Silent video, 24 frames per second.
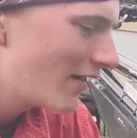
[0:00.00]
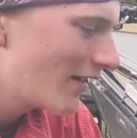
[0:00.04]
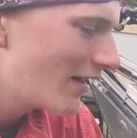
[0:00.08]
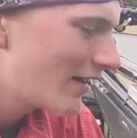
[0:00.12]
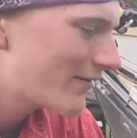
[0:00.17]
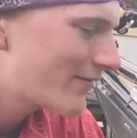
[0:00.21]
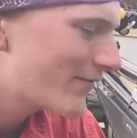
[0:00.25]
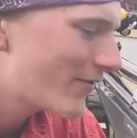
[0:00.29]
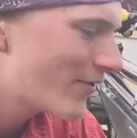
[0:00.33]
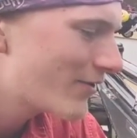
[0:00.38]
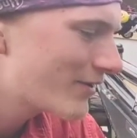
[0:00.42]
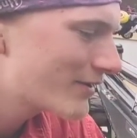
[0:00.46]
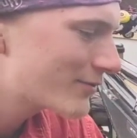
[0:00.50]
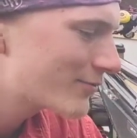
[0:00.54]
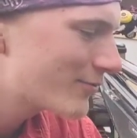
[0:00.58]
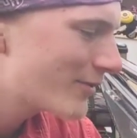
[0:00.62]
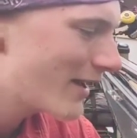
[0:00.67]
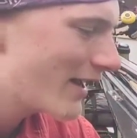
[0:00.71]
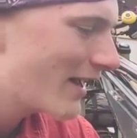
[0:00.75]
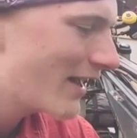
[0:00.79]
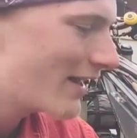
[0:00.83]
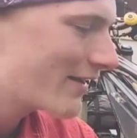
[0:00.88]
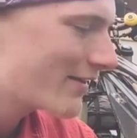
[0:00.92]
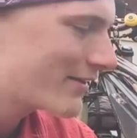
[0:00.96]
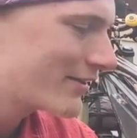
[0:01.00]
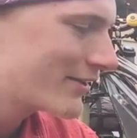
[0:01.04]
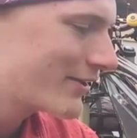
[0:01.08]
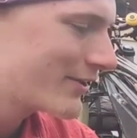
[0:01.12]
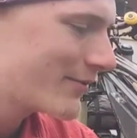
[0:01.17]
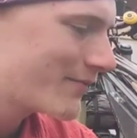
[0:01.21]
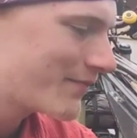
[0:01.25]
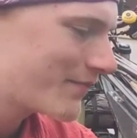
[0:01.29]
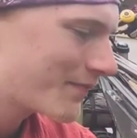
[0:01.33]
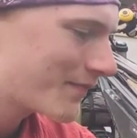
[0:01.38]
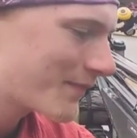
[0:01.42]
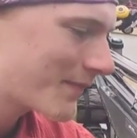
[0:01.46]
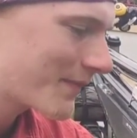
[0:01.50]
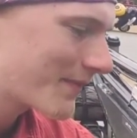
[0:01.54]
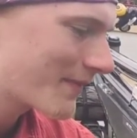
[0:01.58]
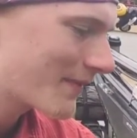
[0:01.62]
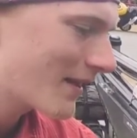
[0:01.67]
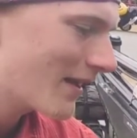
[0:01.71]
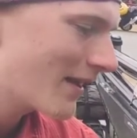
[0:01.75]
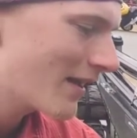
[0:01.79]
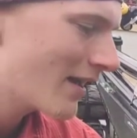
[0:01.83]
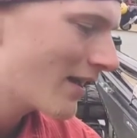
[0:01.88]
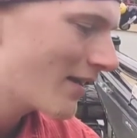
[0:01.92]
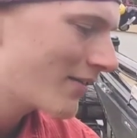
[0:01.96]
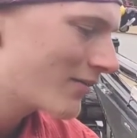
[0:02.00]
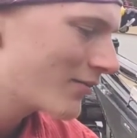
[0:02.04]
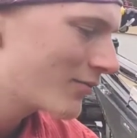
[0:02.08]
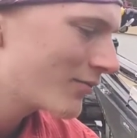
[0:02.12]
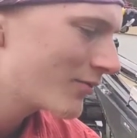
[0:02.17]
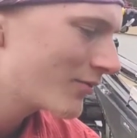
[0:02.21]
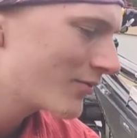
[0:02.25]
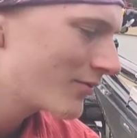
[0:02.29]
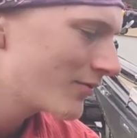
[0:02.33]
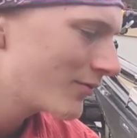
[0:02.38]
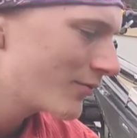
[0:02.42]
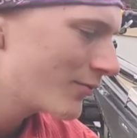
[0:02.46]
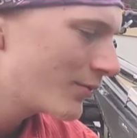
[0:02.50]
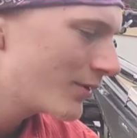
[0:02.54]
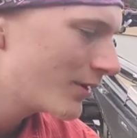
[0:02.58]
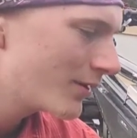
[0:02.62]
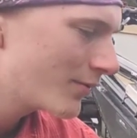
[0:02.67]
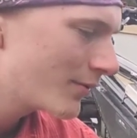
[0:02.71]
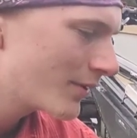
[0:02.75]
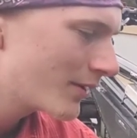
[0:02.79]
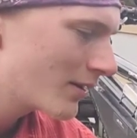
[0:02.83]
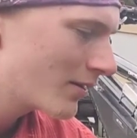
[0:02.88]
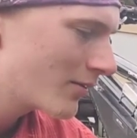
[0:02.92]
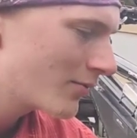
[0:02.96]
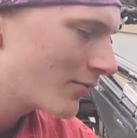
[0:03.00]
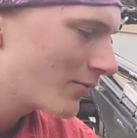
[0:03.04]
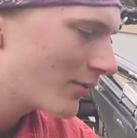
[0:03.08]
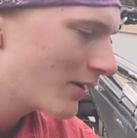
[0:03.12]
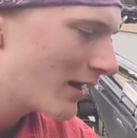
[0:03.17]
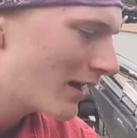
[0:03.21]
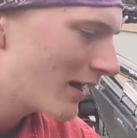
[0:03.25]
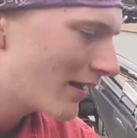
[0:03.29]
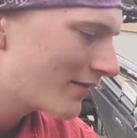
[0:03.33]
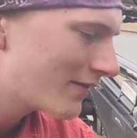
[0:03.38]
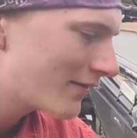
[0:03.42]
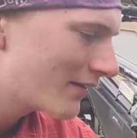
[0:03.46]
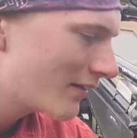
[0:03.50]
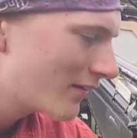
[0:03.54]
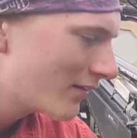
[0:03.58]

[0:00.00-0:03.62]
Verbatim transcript: at first we had a uh, uh, the rear wheel had